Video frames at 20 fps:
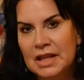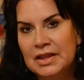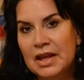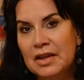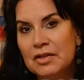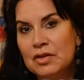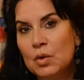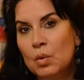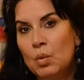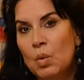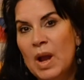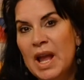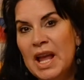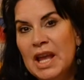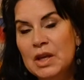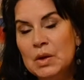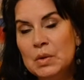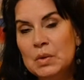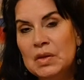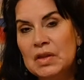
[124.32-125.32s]
that the way
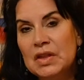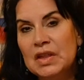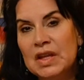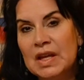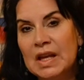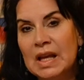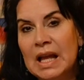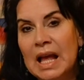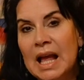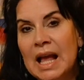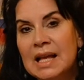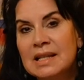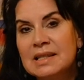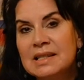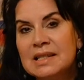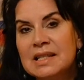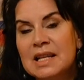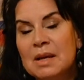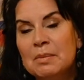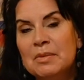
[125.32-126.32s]
you think has
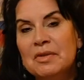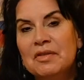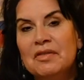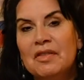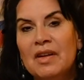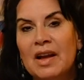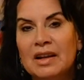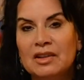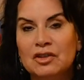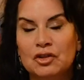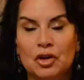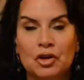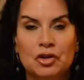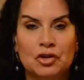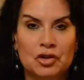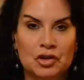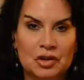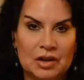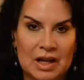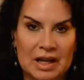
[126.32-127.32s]
some effect on
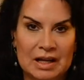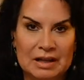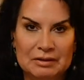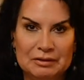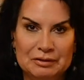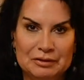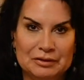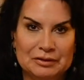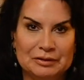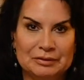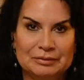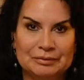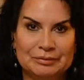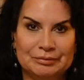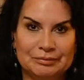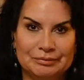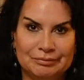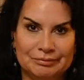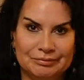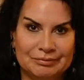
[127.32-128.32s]
your life?
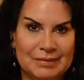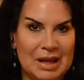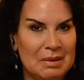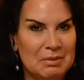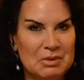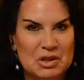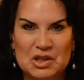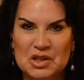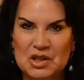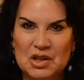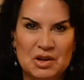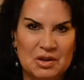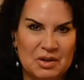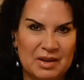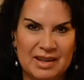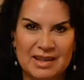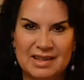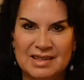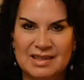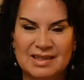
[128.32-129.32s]
I'm just
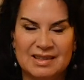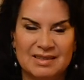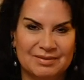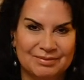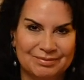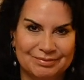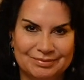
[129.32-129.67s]
curious.